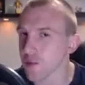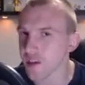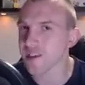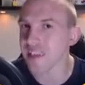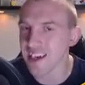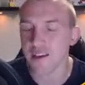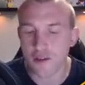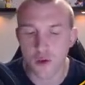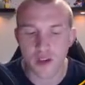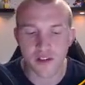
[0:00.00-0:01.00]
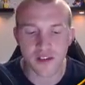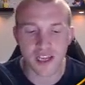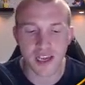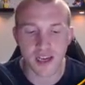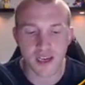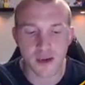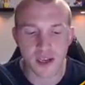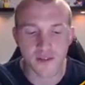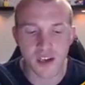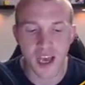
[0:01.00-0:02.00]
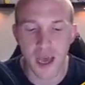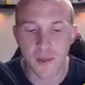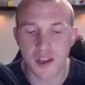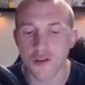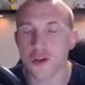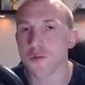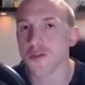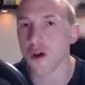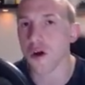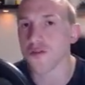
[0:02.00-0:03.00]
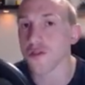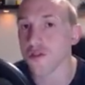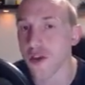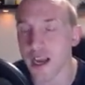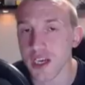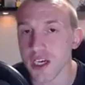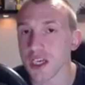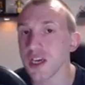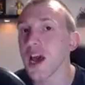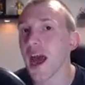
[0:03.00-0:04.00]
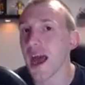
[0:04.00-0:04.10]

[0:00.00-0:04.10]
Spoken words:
but this is going to take a little bit of time in terms of strategy